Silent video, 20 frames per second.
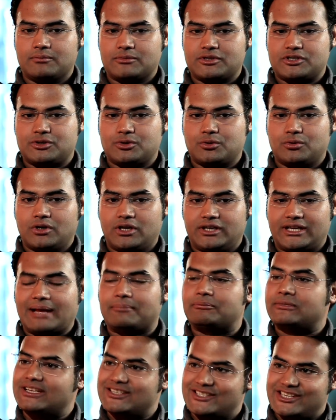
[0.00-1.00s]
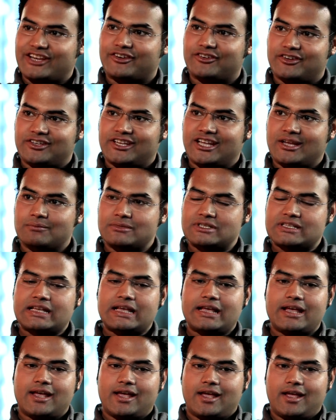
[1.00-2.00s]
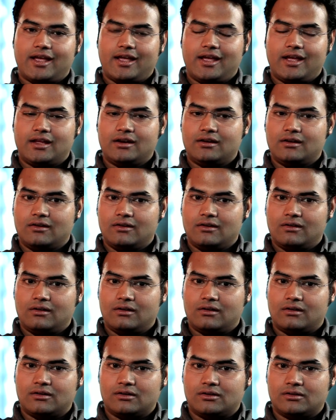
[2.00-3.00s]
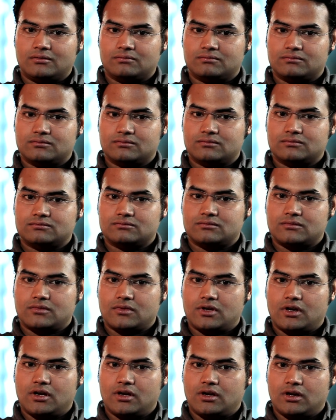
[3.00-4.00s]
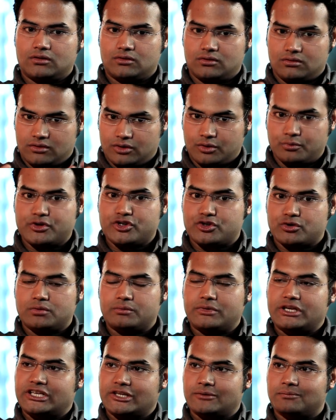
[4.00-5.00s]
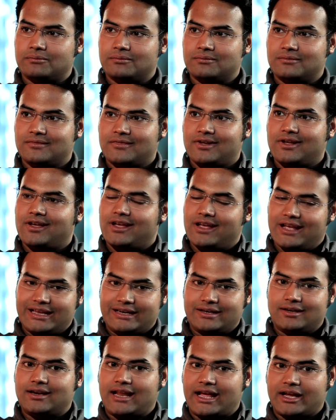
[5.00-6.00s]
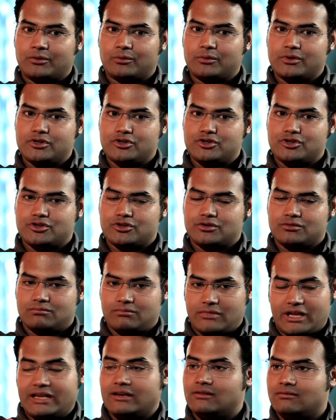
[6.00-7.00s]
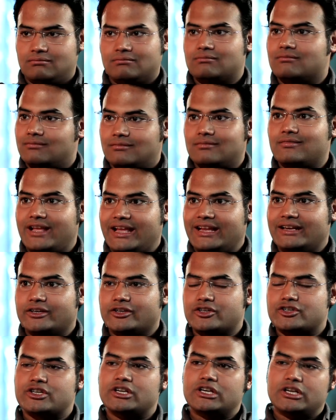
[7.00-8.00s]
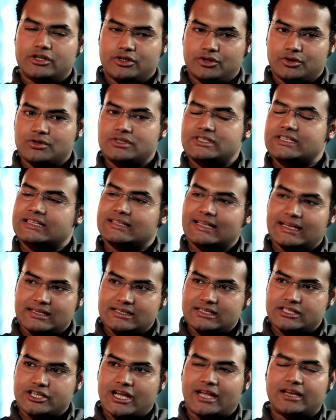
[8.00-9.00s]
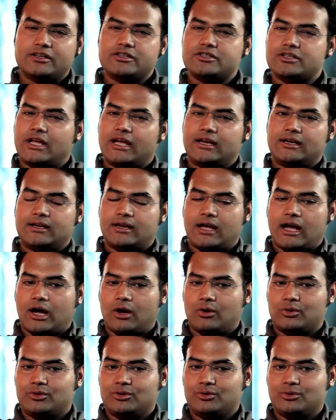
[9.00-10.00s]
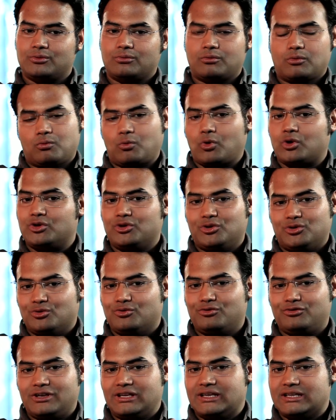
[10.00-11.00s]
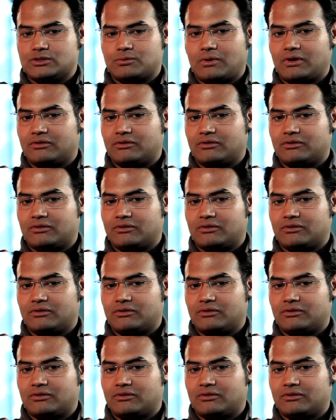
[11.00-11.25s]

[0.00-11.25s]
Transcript: to adapting Sacred Games in the visual medium, in language, in English? Do you see that as a challenge, and what do you feel is one